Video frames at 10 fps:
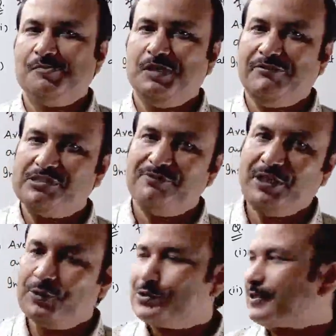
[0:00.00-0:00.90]
previous
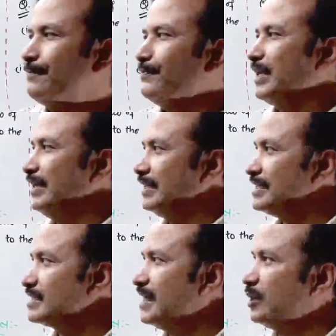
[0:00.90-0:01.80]
videos. Let
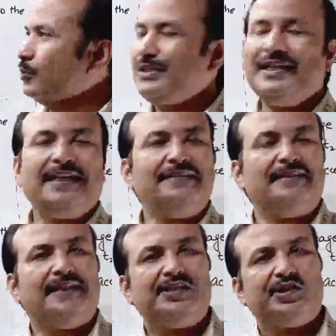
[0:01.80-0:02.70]
us start with the
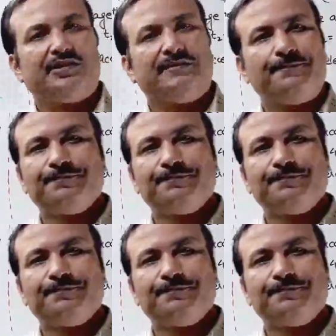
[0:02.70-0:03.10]
acceleration.